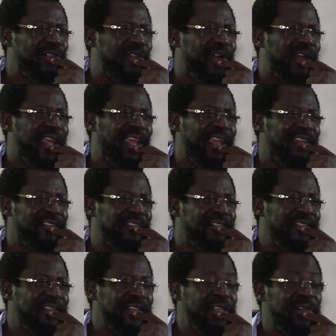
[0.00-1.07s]

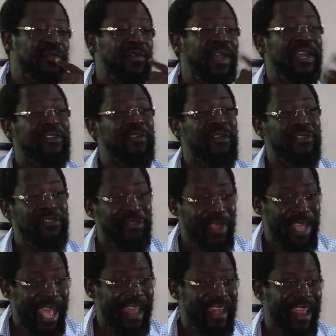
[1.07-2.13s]
lawyers if we had gone to
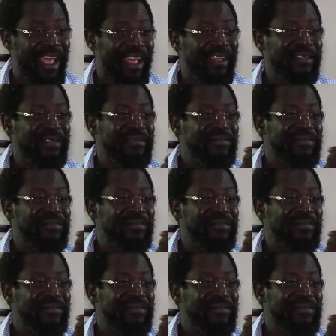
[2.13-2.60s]
Ghana.